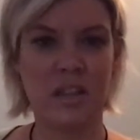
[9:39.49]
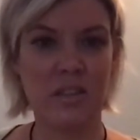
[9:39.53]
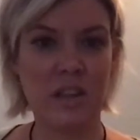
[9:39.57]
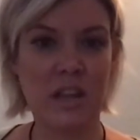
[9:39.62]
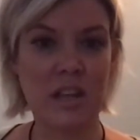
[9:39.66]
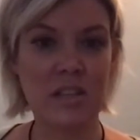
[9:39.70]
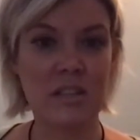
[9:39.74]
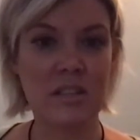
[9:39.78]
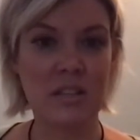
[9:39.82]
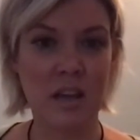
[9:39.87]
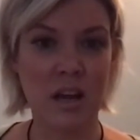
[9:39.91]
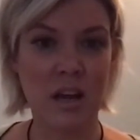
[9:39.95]

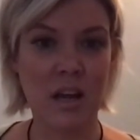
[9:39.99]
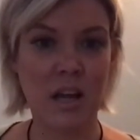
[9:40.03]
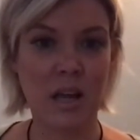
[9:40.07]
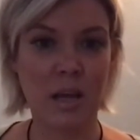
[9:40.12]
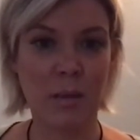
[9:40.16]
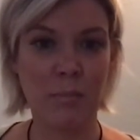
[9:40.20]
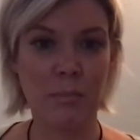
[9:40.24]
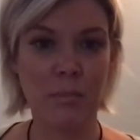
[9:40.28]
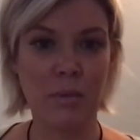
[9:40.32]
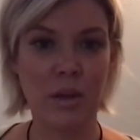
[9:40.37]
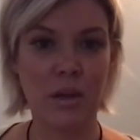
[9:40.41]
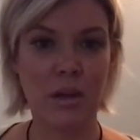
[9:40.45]
that
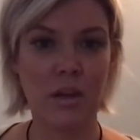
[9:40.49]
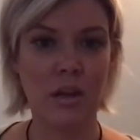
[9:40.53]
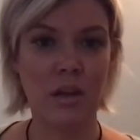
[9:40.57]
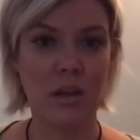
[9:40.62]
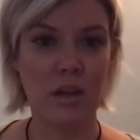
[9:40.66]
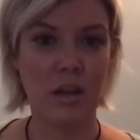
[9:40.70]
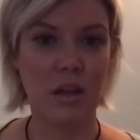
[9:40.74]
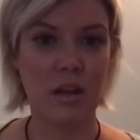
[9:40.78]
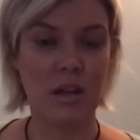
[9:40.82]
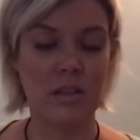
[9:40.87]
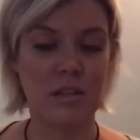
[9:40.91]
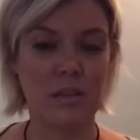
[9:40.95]
time
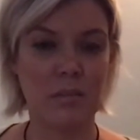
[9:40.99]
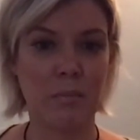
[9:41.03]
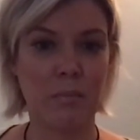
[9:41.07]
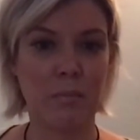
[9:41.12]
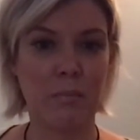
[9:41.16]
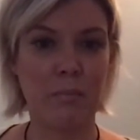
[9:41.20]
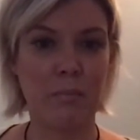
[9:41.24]
as a